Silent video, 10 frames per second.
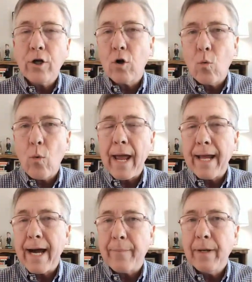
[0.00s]
her
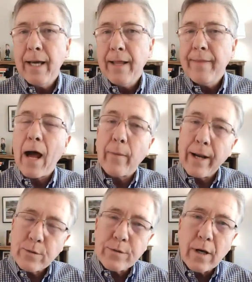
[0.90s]
way up. That
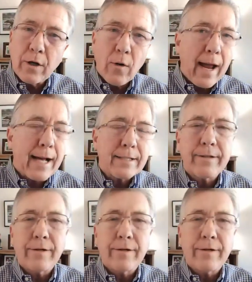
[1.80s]
race was on grass.